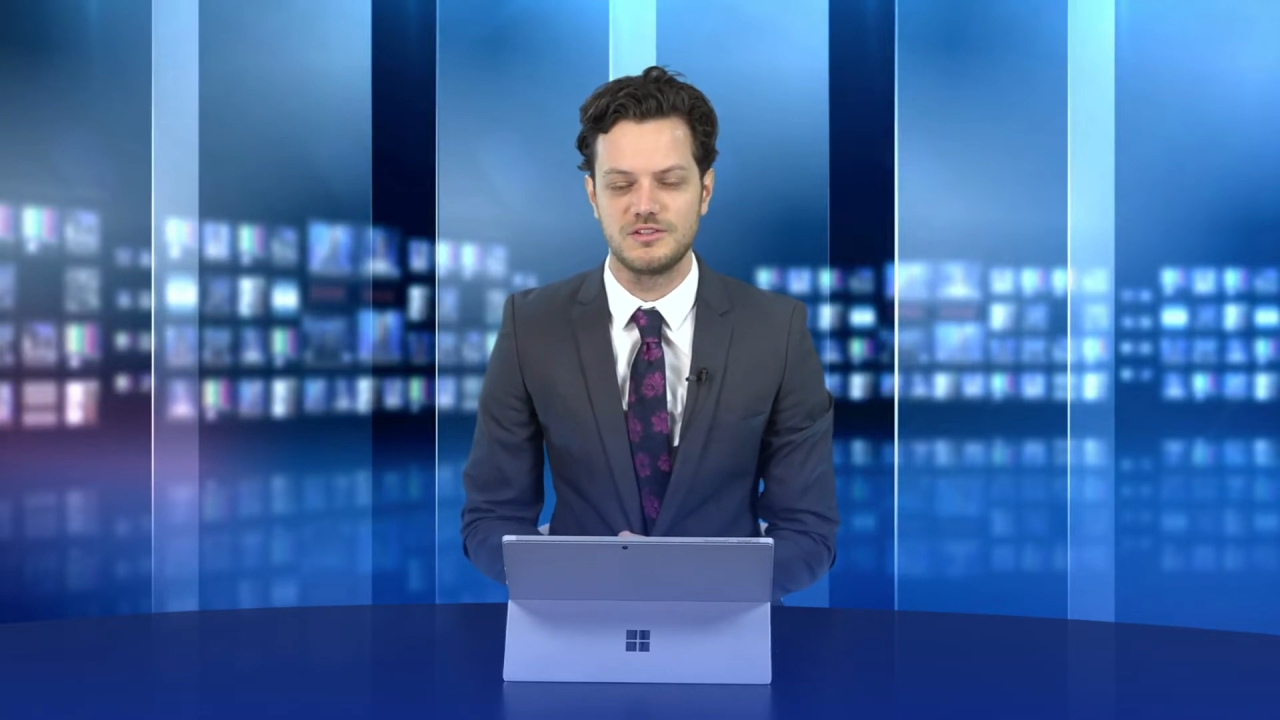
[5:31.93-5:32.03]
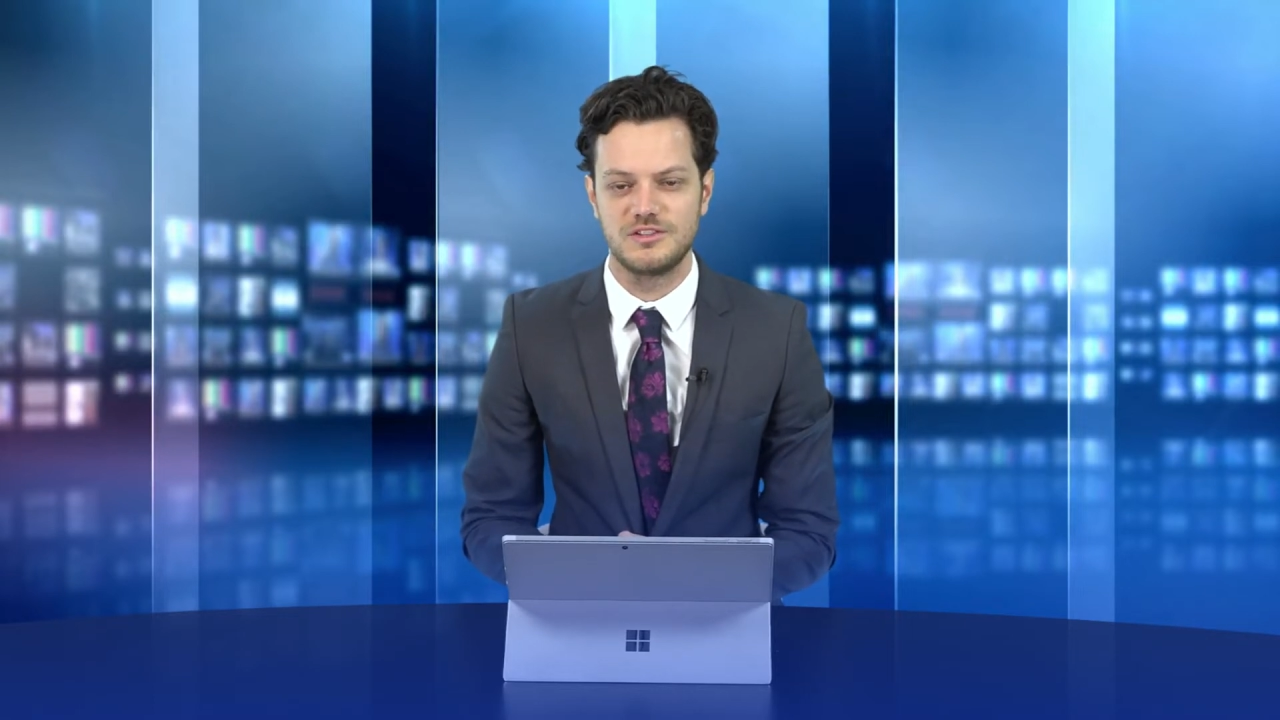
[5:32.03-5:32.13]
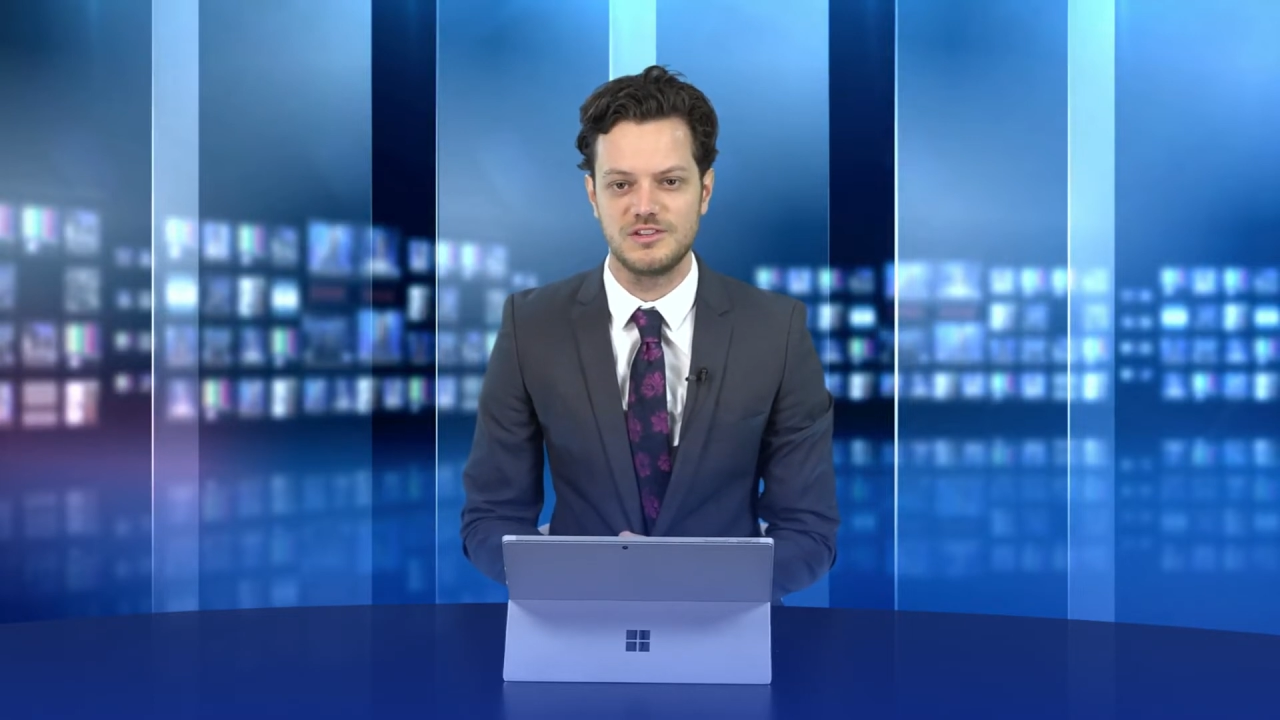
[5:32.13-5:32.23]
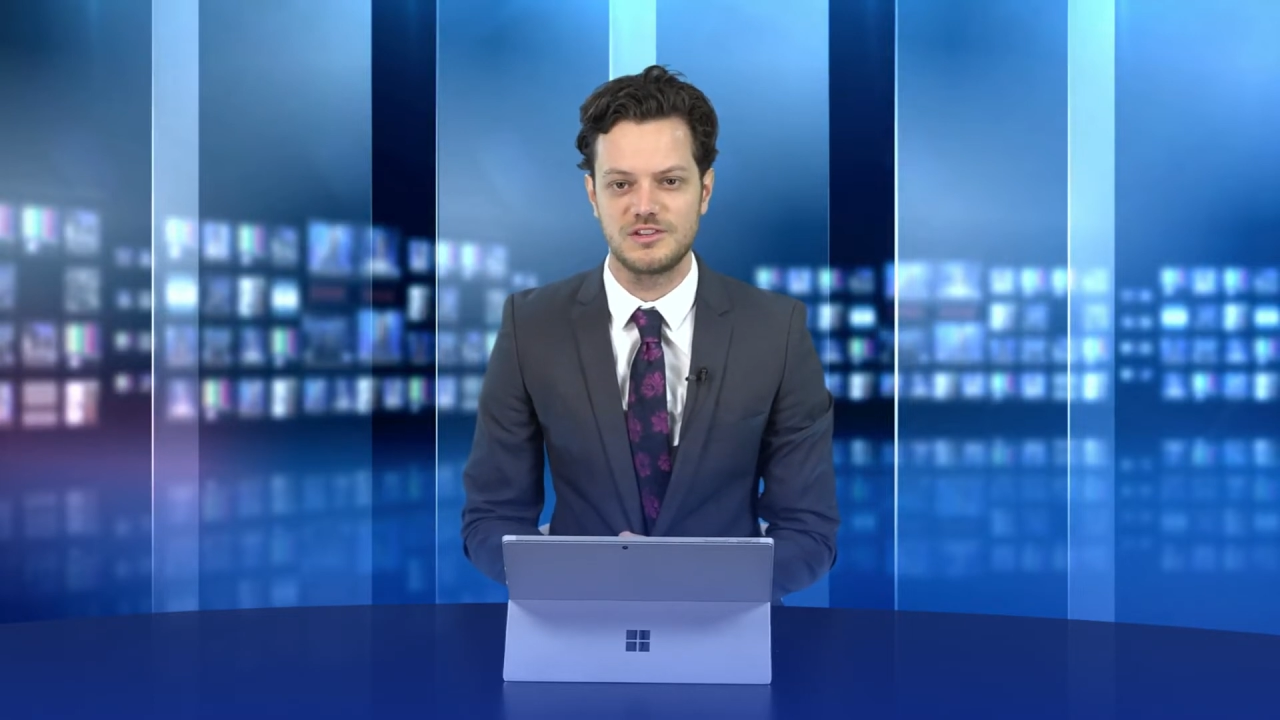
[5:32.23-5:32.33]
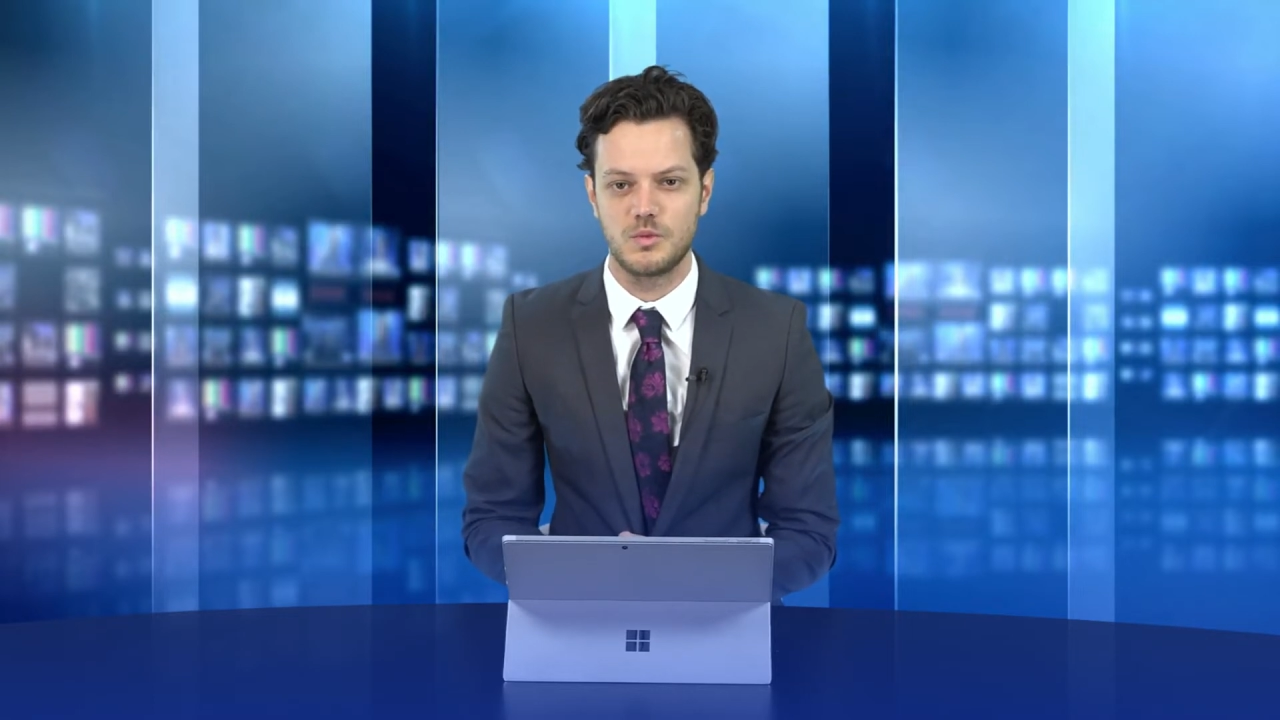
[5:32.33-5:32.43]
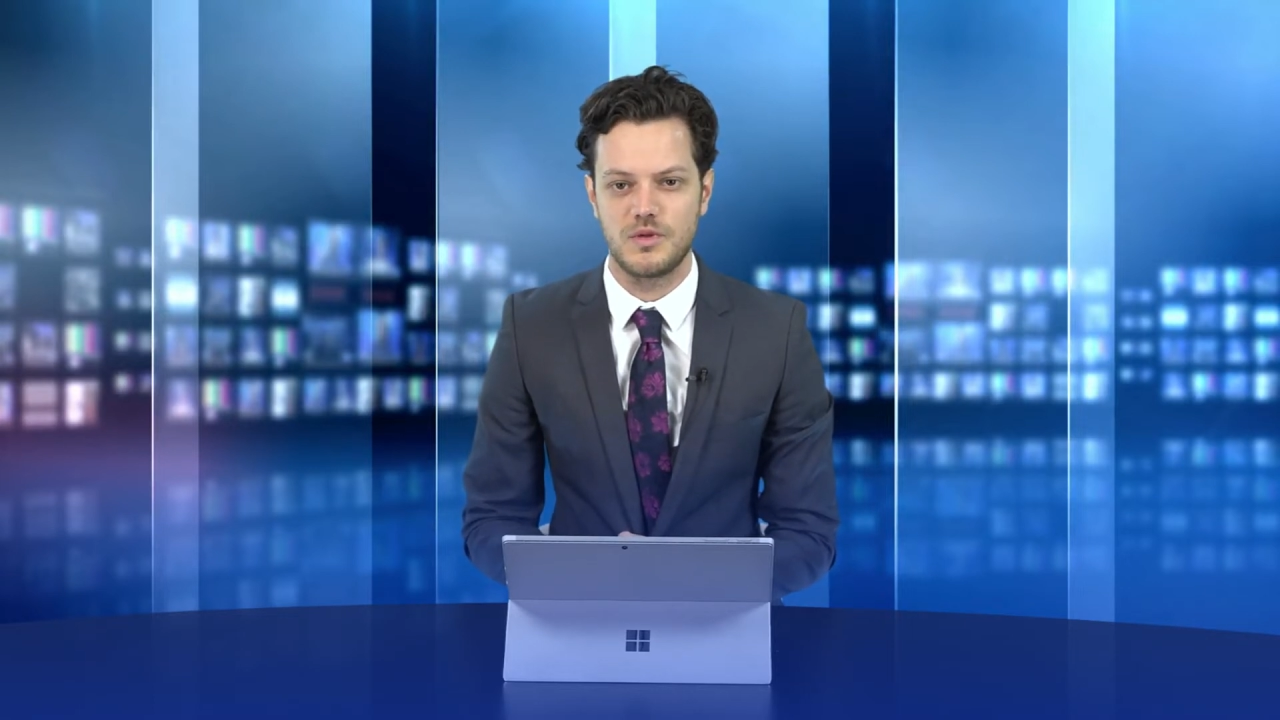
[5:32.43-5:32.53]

consistent